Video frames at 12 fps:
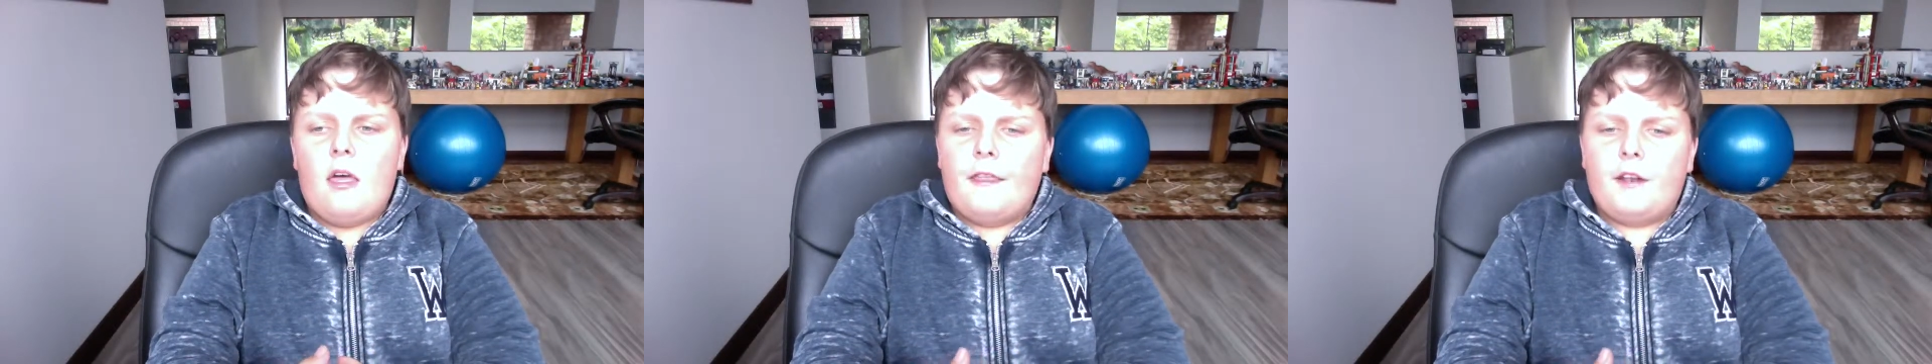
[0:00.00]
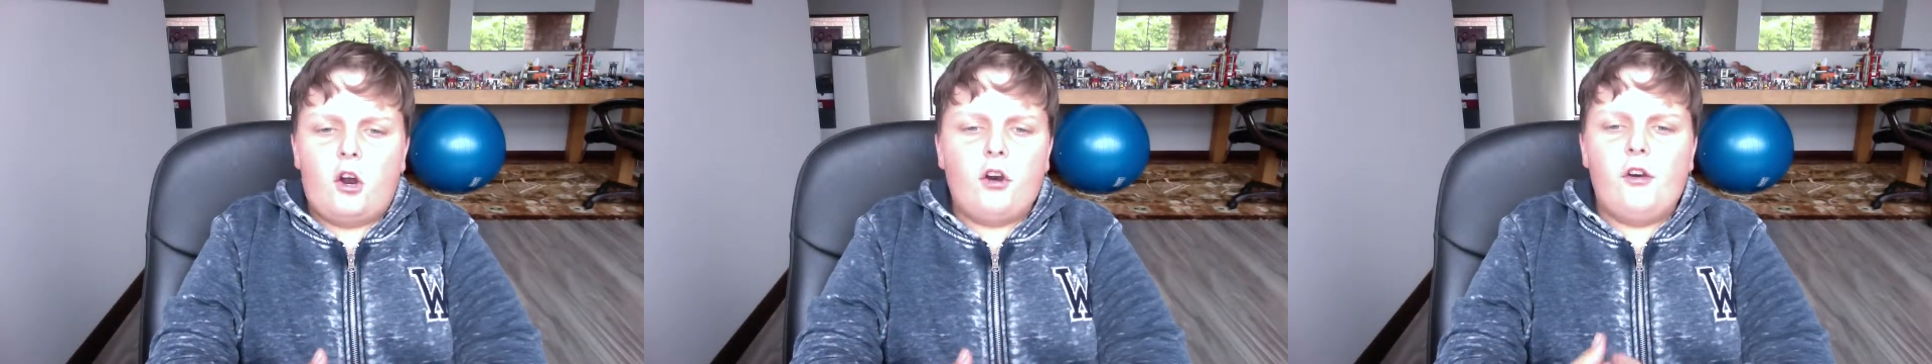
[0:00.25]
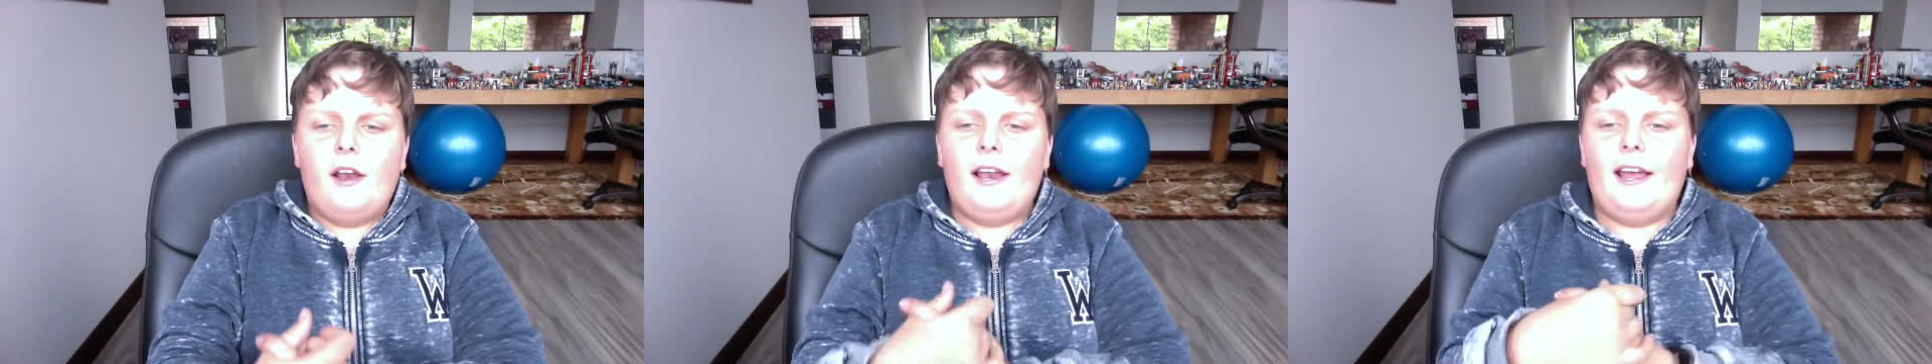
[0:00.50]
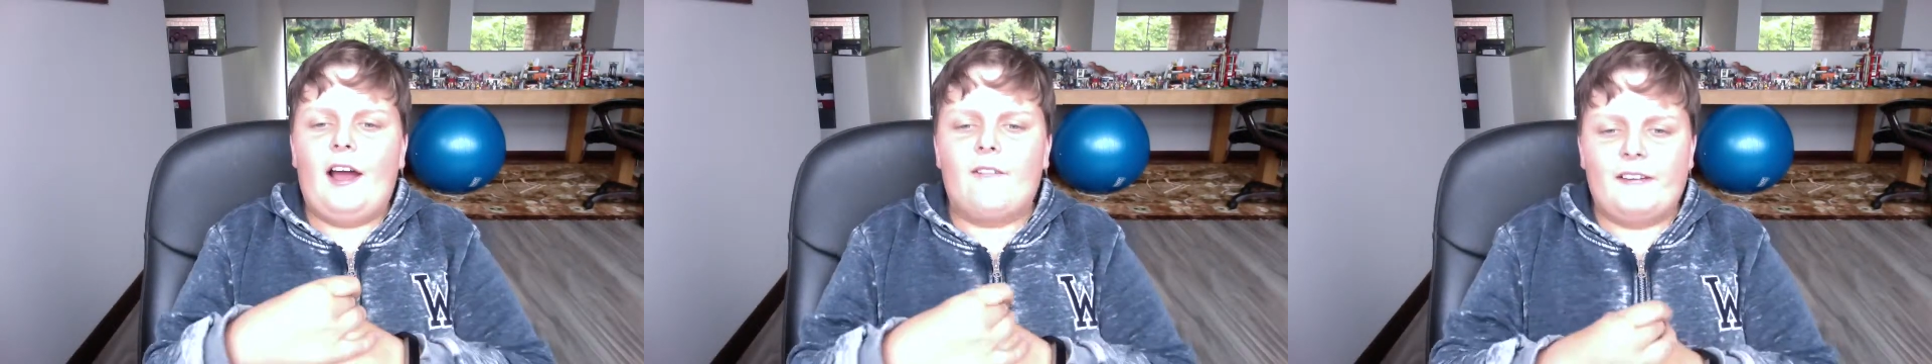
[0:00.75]
They don't
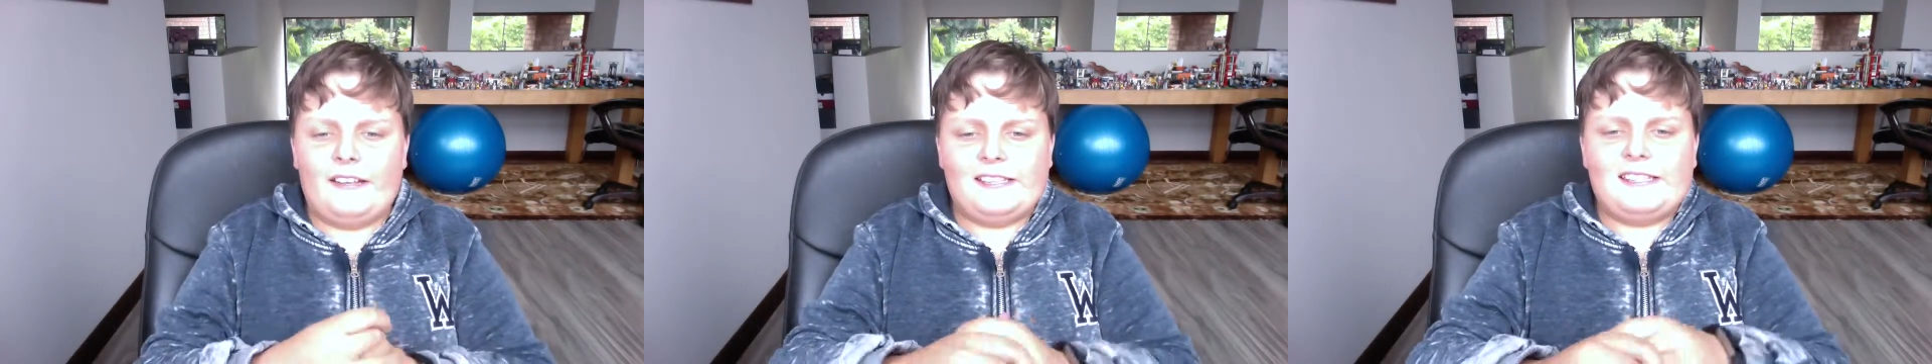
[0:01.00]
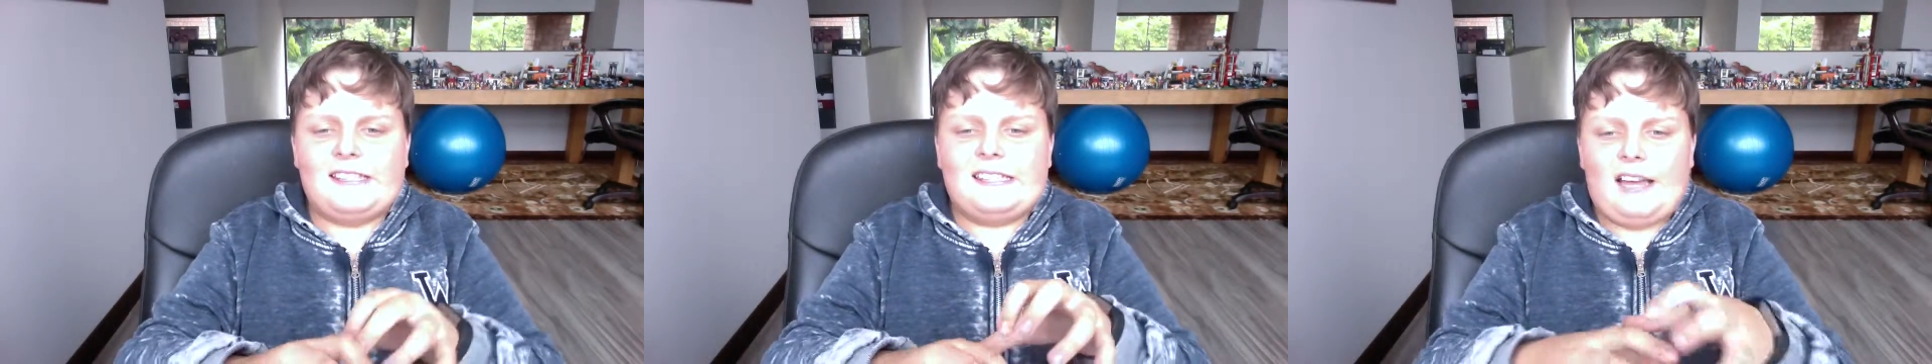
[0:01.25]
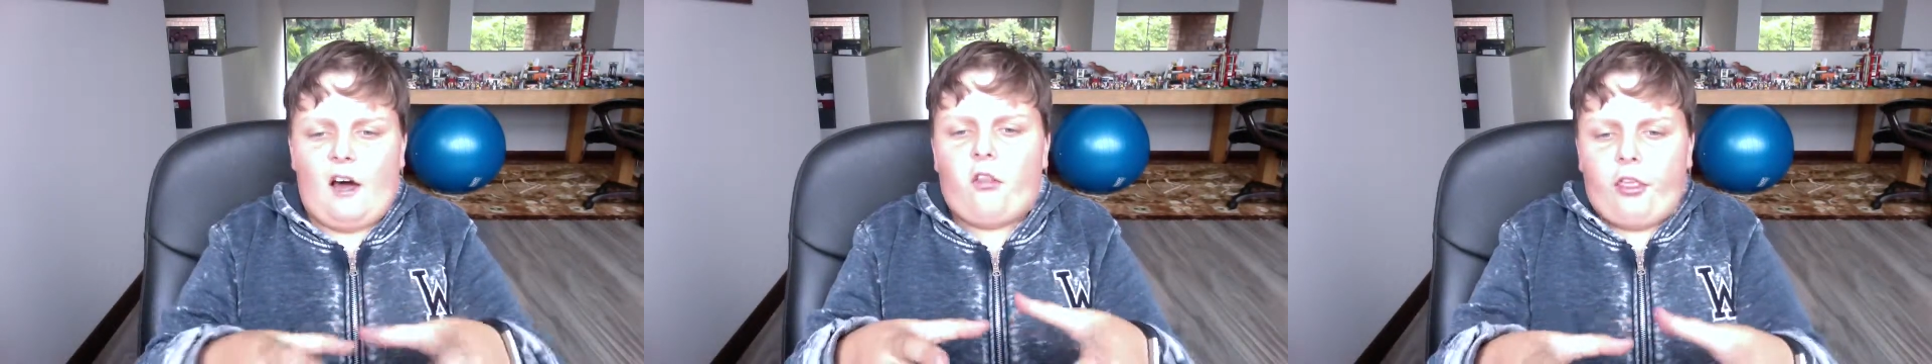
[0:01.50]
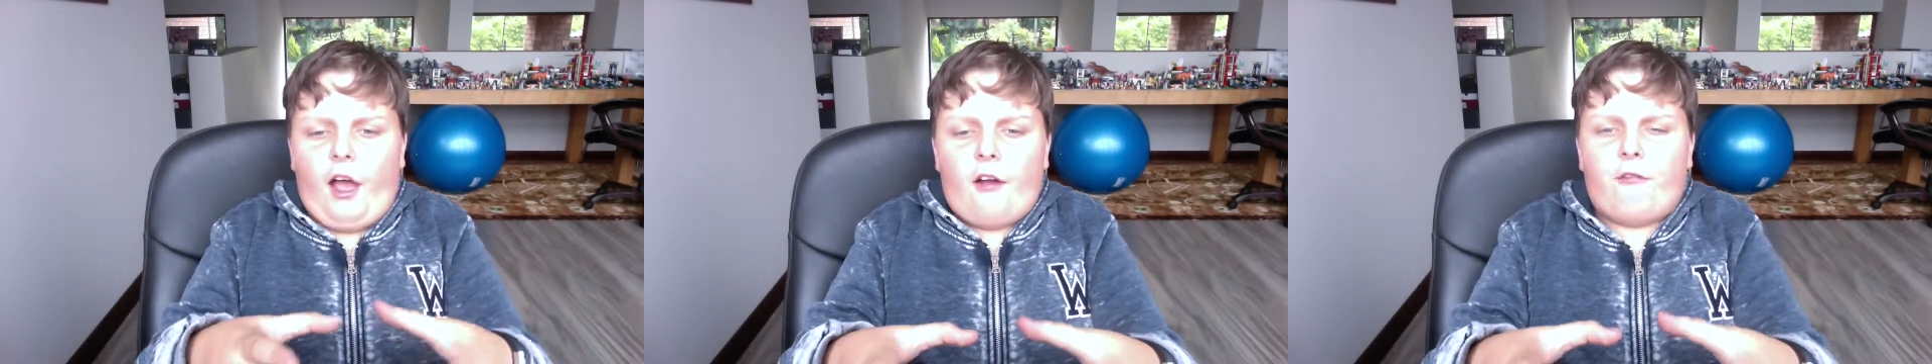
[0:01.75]
really have in
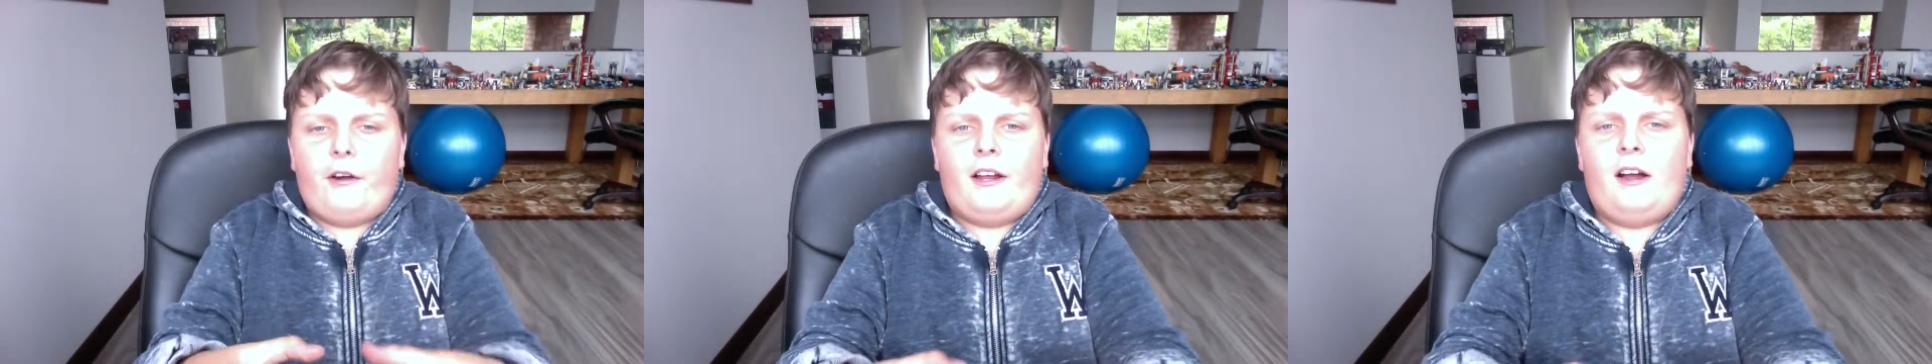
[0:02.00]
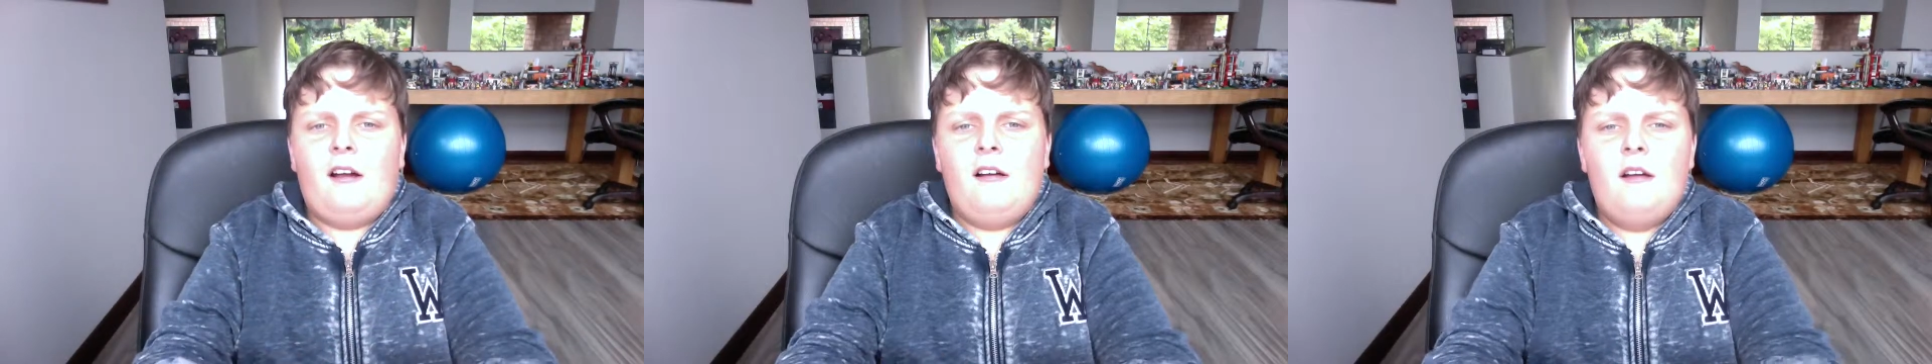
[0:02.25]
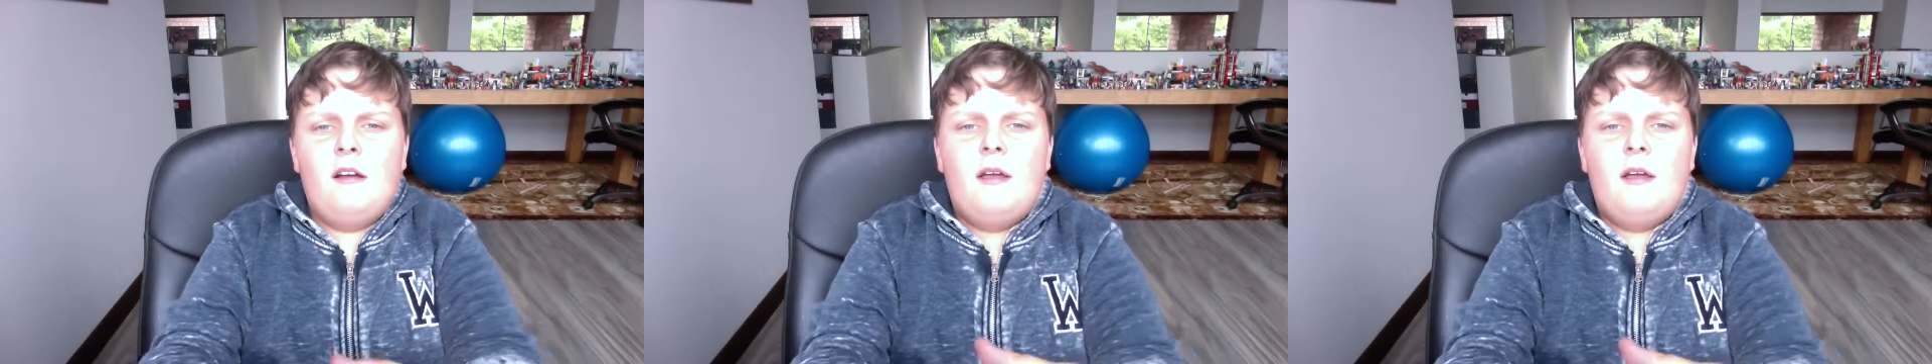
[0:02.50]
South Africa,